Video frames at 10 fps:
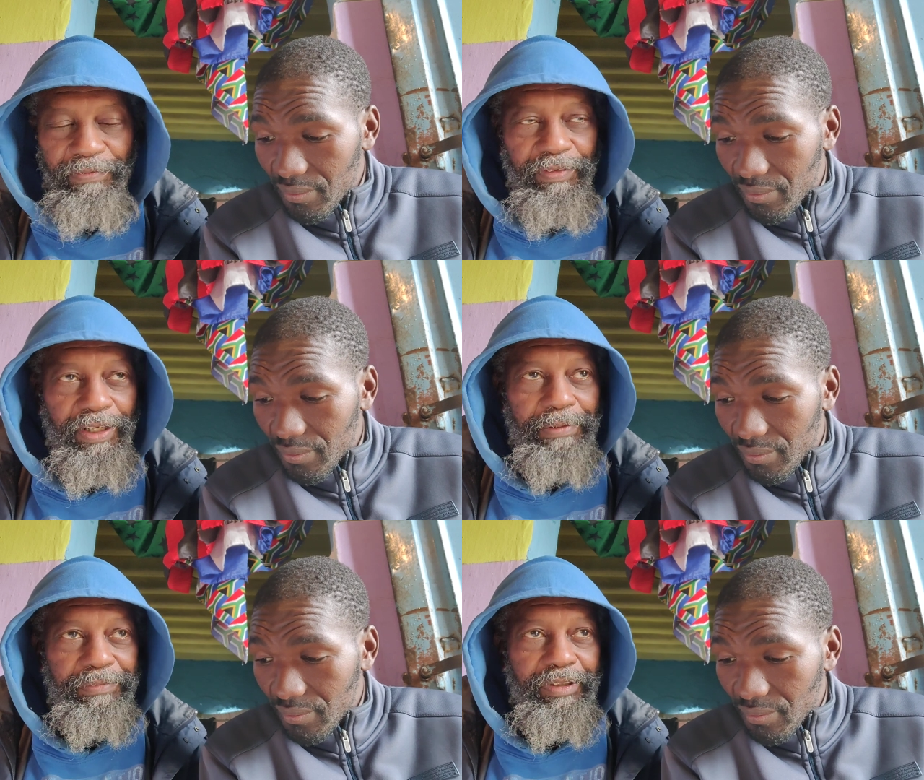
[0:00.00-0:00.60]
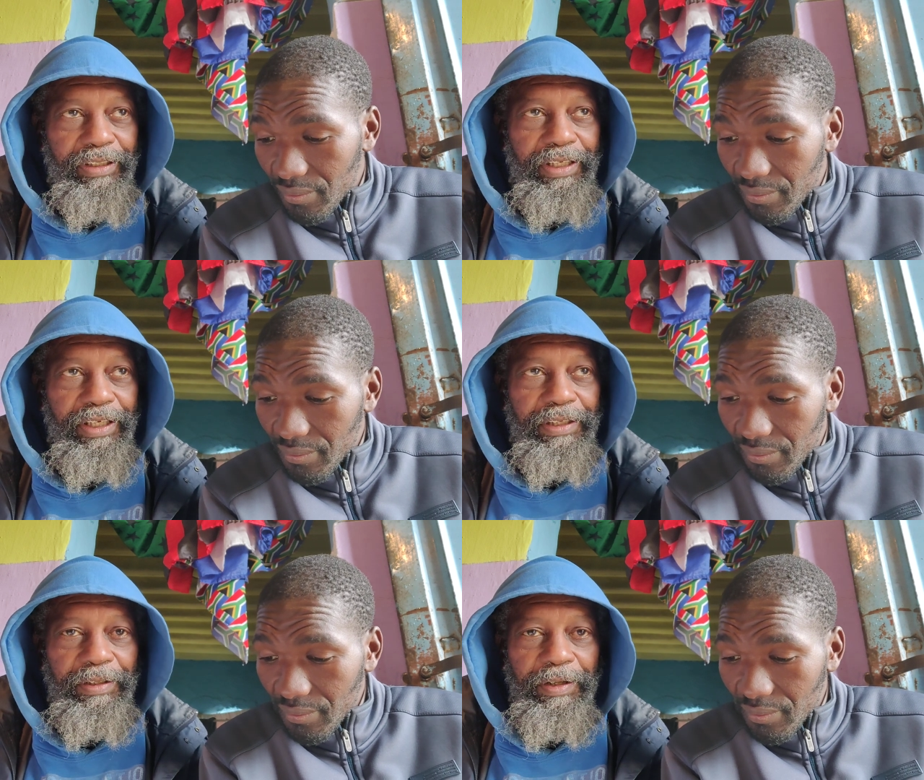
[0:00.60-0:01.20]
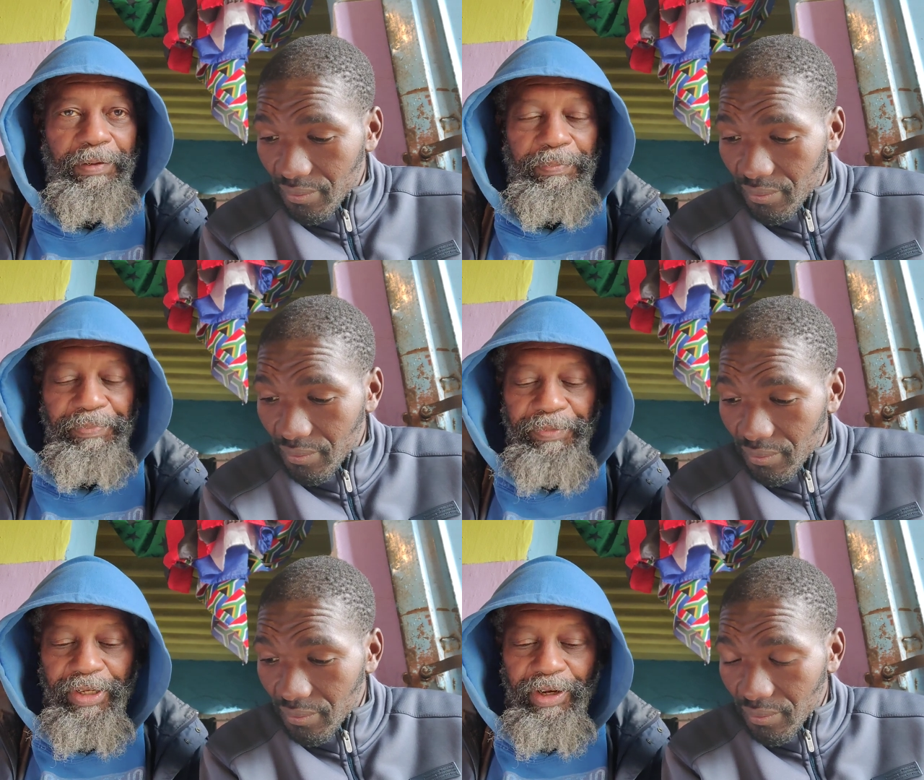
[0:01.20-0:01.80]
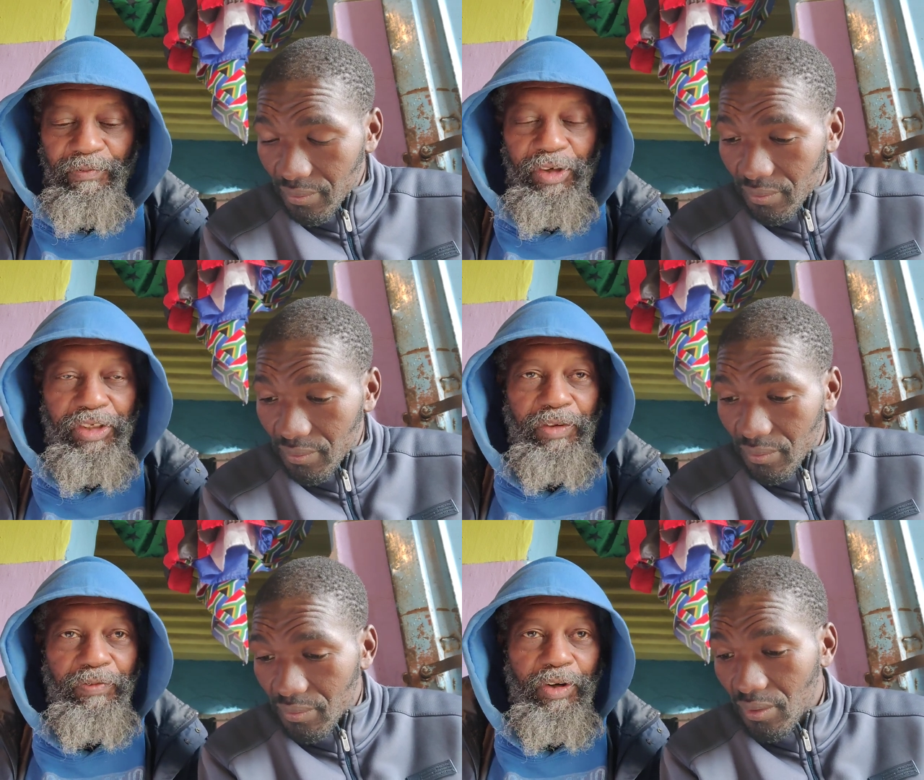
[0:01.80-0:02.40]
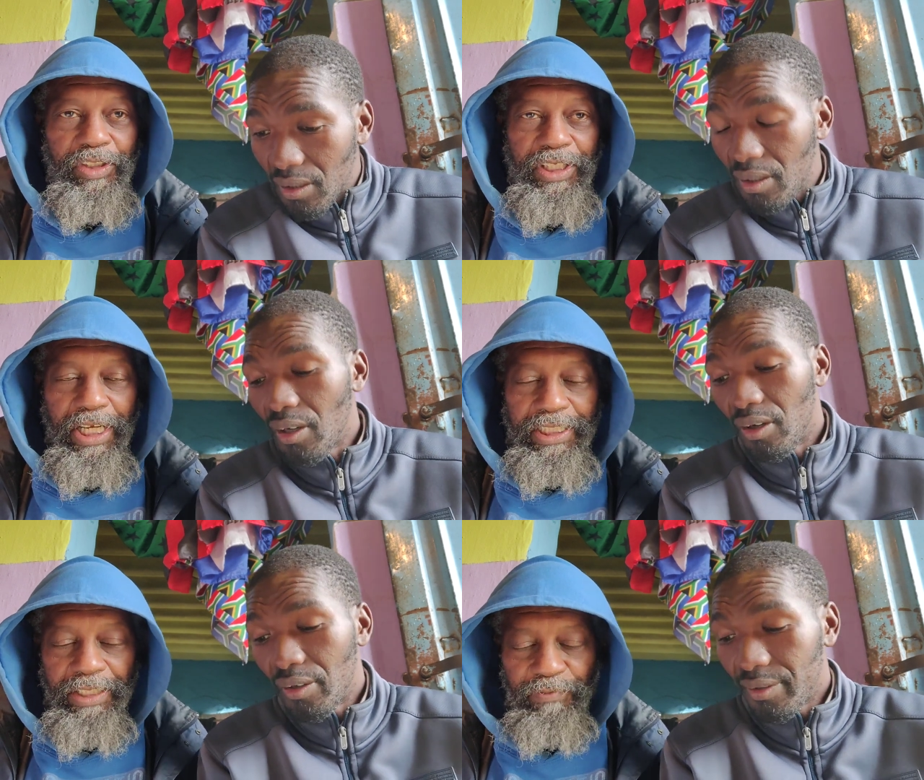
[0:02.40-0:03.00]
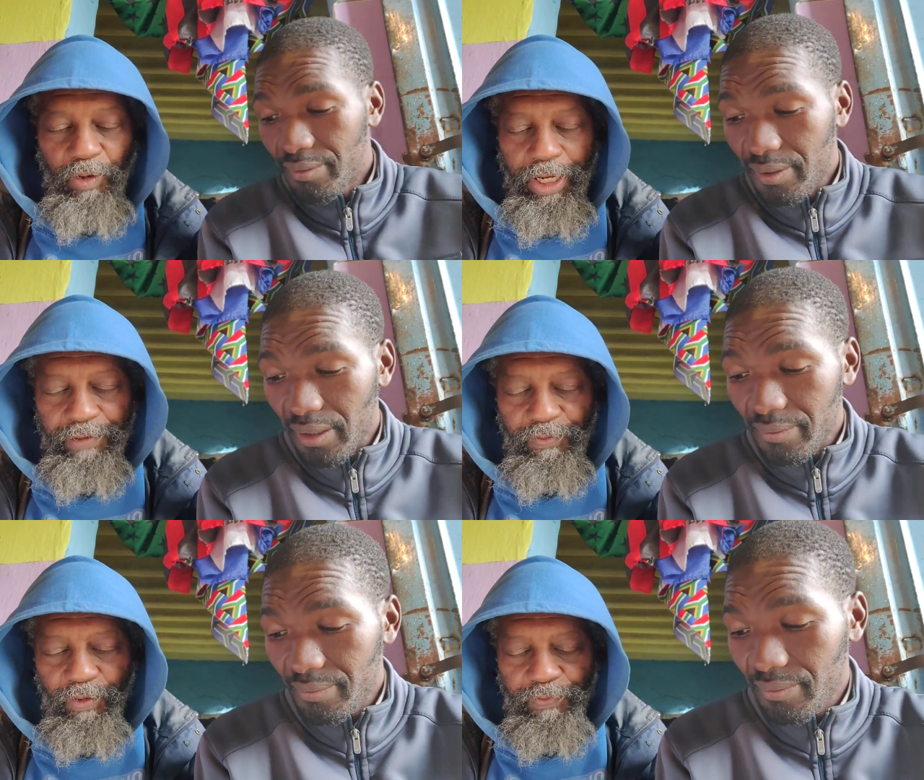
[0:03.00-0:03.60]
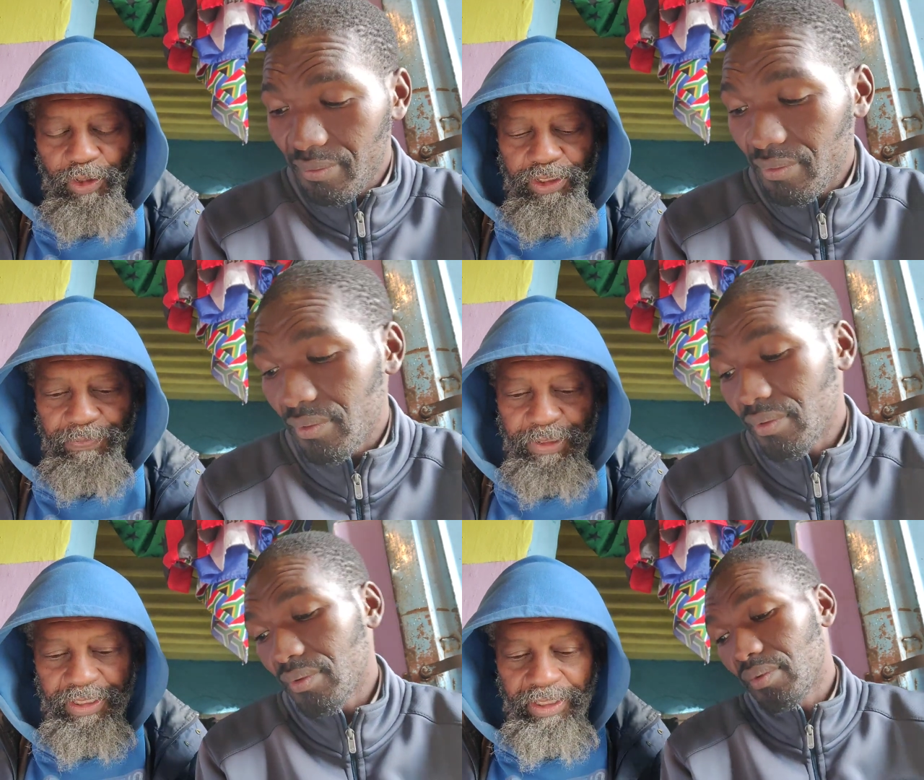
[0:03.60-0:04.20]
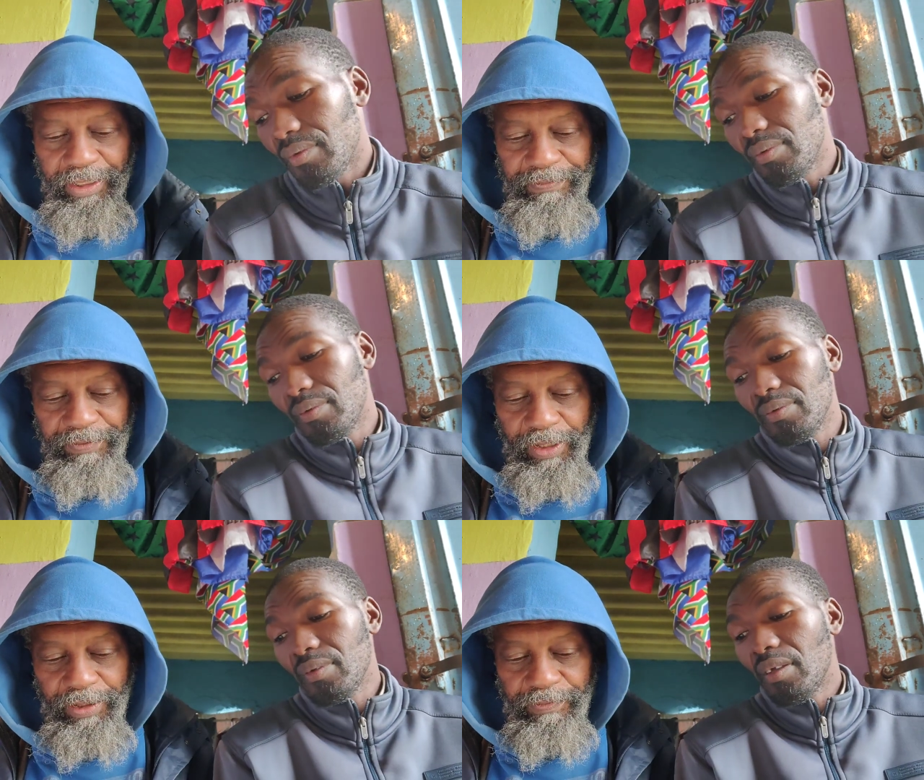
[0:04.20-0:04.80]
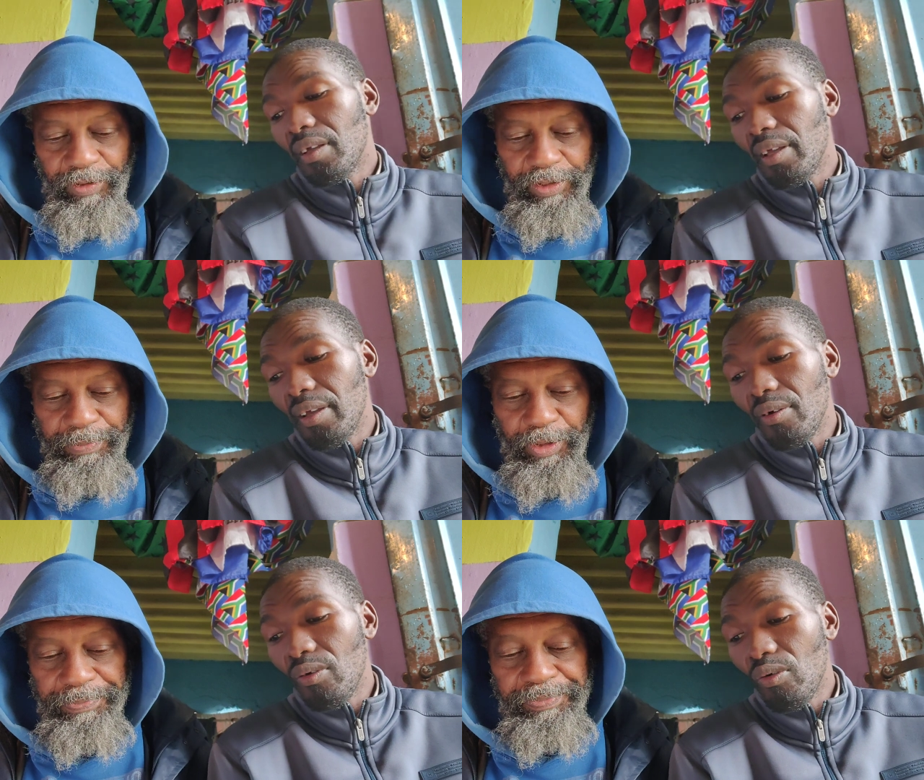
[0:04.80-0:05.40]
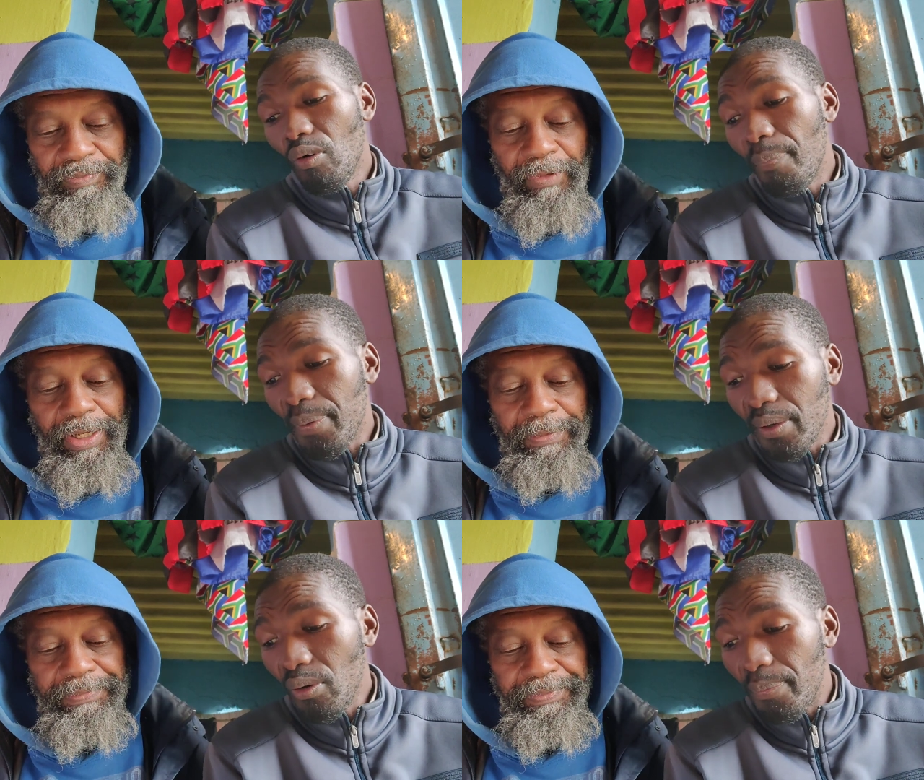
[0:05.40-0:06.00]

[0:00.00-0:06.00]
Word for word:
Speaker 1: of uh, the uh, original version, nineteen eighty four version of Mr. Neely Fuller's book. Mr.